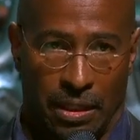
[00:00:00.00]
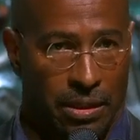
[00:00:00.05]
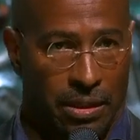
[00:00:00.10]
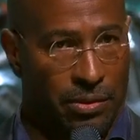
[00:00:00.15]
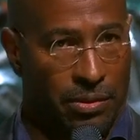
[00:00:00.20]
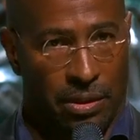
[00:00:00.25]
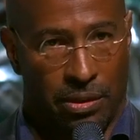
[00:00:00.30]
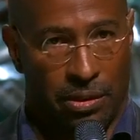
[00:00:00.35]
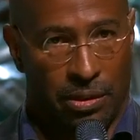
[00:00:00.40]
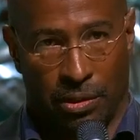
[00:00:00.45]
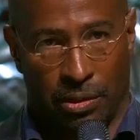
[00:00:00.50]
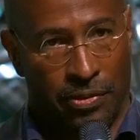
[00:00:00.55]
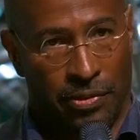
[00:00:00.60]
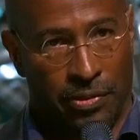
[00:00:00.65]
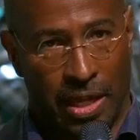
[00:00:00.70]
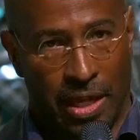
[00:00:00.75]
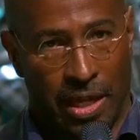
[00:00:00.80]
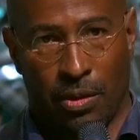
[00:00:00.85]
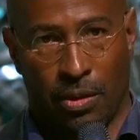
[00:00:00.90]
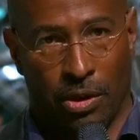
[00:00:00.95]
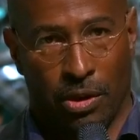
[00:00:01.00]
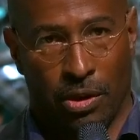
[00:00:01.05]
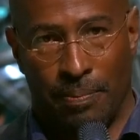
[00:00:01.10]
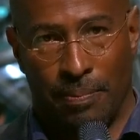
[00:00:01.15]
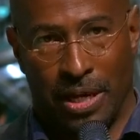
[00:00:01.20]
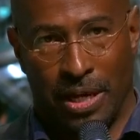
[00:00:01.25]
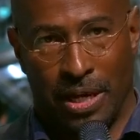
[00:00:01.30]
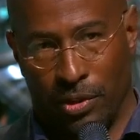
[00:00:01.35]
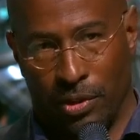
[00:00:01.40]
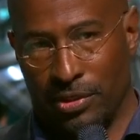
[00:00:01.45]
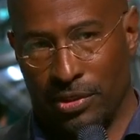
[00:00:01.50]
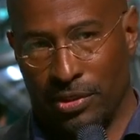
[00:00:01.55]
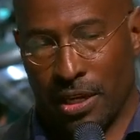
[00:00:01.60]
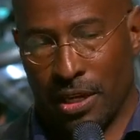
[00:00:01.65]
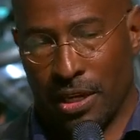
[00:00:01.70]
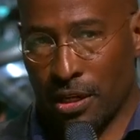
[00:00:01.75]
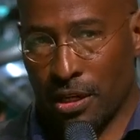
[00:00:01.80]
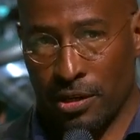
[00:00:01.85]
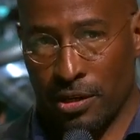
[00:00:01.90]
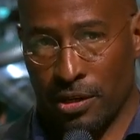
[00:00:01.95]
the only thing I worry about when you say
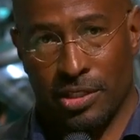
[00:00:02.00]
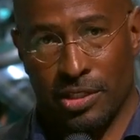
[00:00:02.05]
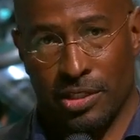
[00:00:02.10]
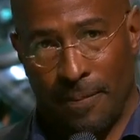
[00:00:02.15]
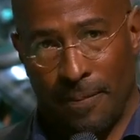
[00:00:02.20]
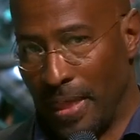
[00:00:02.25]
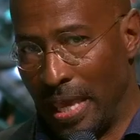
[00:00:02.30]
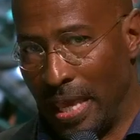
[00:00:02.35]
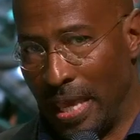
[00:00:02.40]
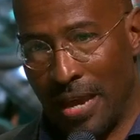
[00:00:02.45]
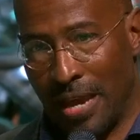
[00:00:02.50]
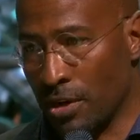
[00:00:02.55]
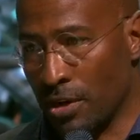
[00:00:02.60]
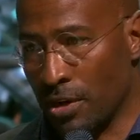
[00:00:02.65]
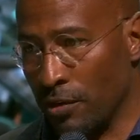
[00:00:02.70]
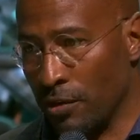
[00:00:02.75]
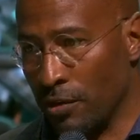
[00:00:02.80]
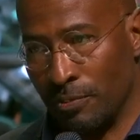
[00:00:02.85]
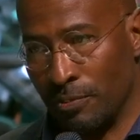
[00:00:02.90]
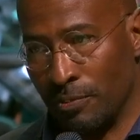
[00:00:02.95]
courage, I haven't always been